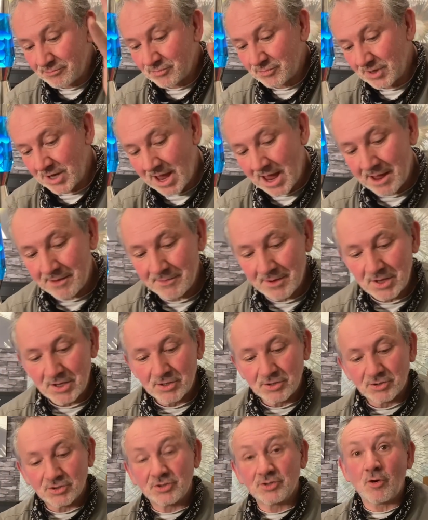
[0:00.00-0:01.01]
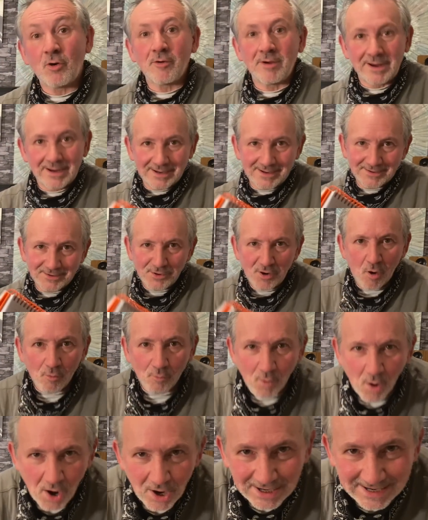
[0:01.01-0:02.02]
Yeah, sorry, not
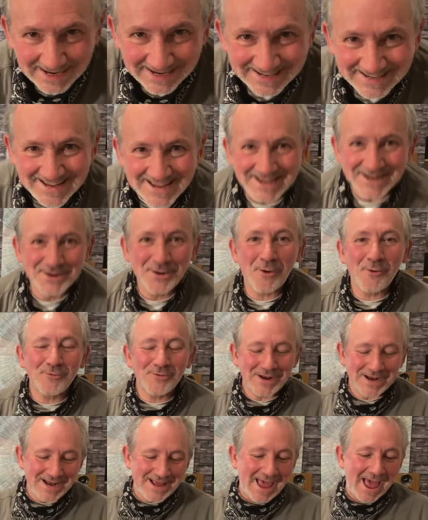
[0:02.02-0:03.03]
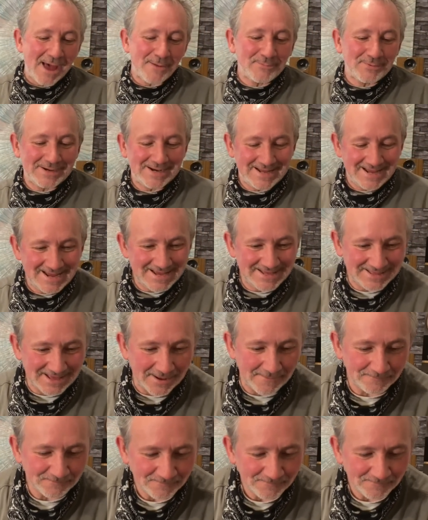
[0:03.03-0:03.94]
working. Not really happening either.